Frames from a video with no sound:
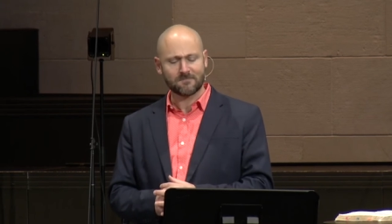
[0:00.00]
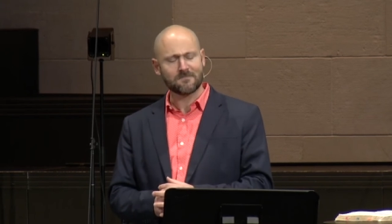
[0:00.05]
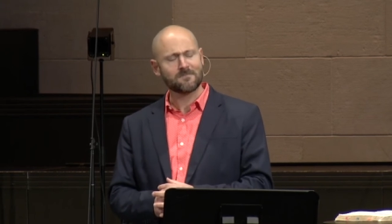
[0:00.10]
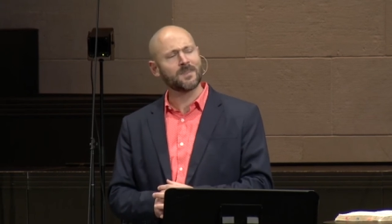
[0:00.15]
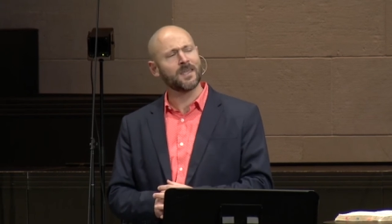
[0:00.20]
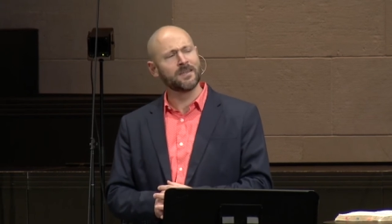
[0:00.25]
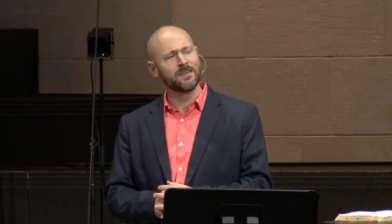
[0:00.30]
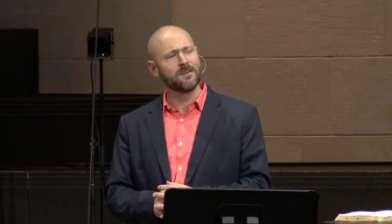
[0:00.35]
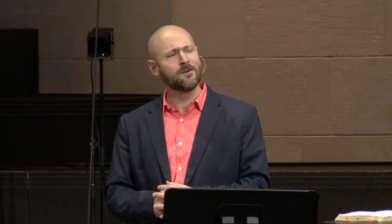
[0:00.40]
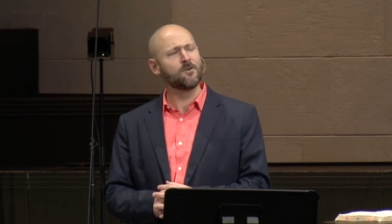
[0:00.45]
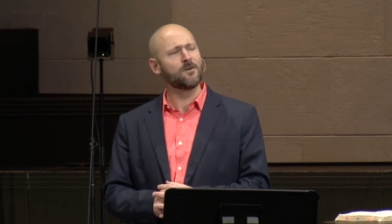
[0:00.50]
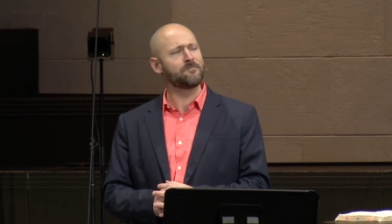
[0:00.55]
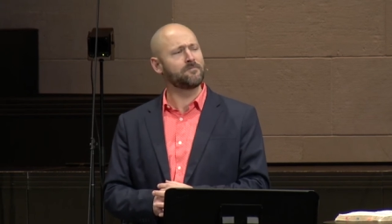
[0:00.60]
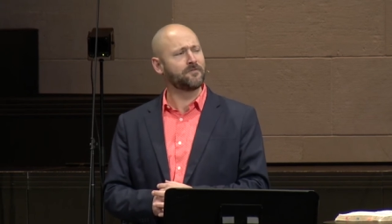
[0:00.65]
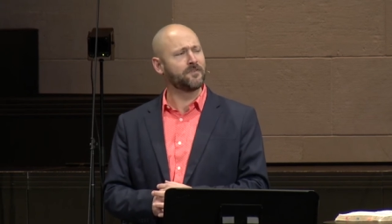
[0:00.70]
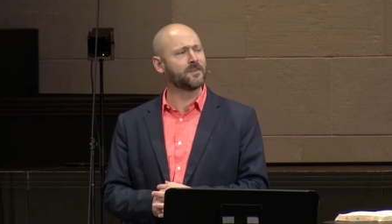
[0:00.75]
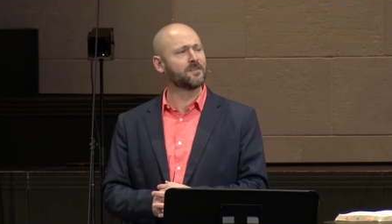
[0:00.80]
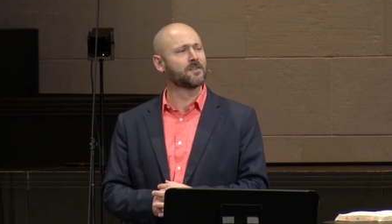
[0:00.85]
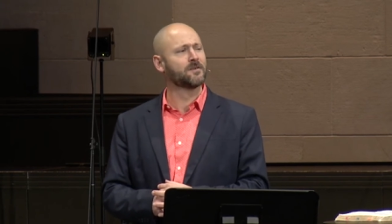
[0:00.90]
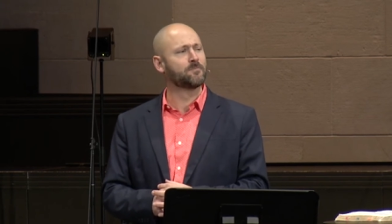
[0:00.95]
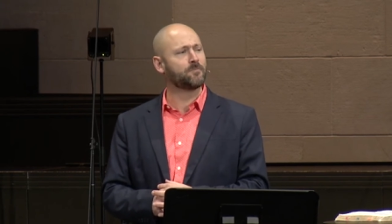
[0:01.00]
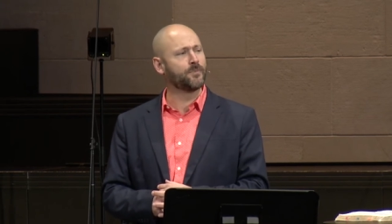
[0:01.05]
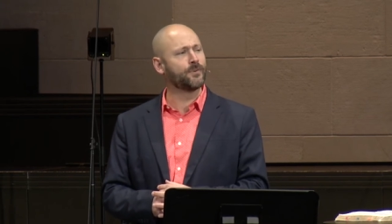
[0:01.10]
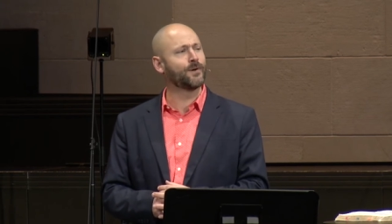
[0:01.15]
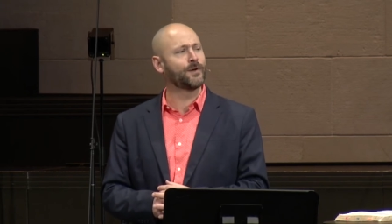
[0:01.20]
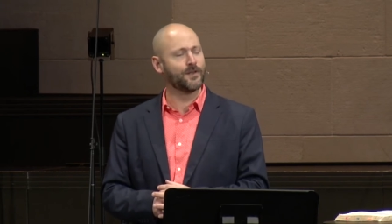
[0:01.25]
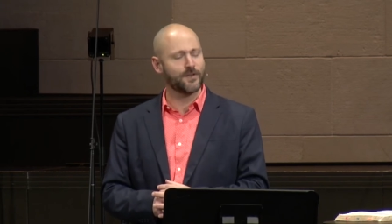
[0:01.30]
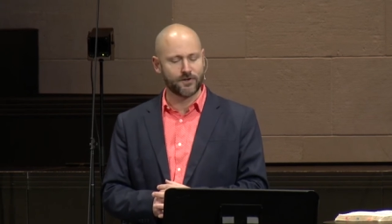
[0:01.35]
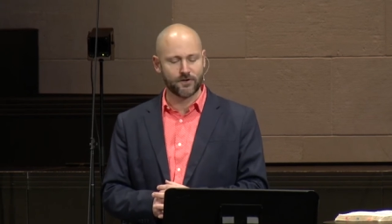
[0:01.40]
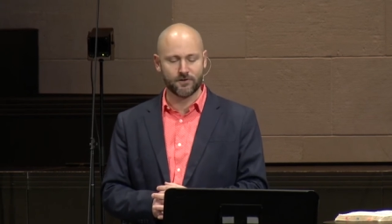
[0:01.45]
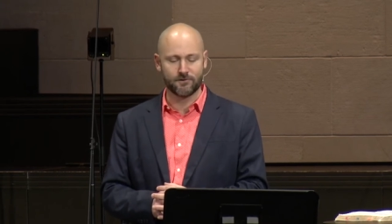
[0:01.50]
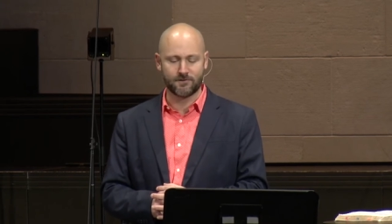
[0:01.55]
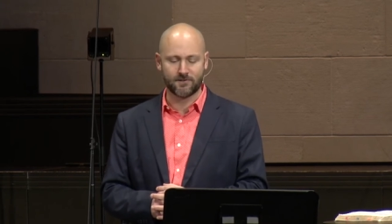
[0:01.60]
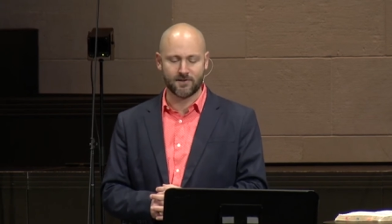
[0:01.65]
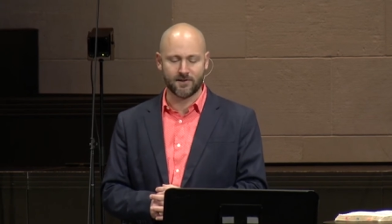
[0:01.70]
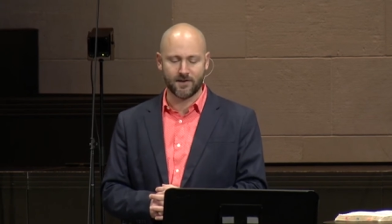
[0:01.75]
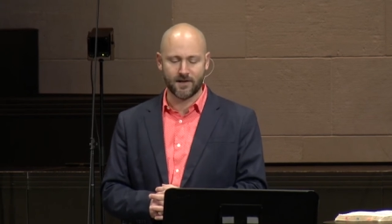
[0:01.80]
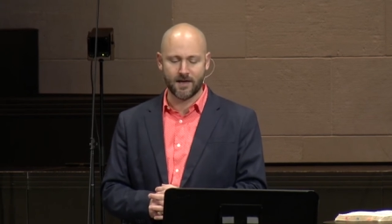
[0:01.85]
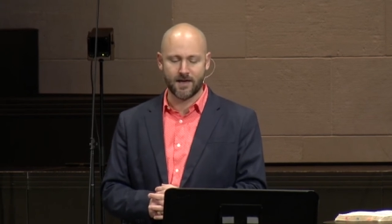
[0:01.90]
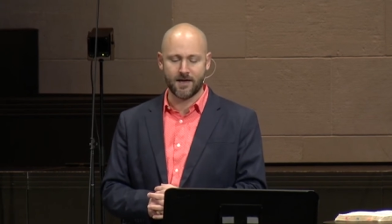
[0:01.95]
You know, I'm feeling pretty good
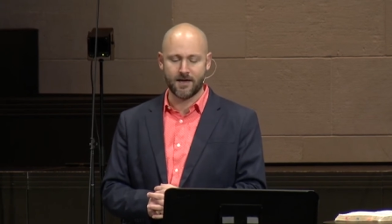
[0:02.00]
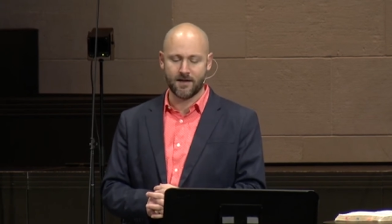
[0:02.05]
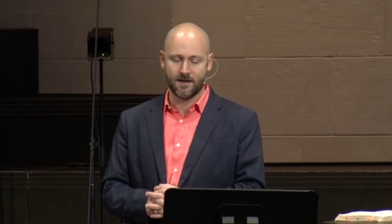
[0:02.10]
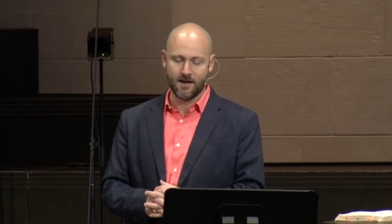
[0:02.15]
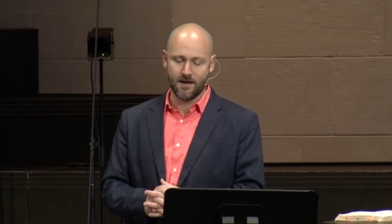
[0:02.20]
today.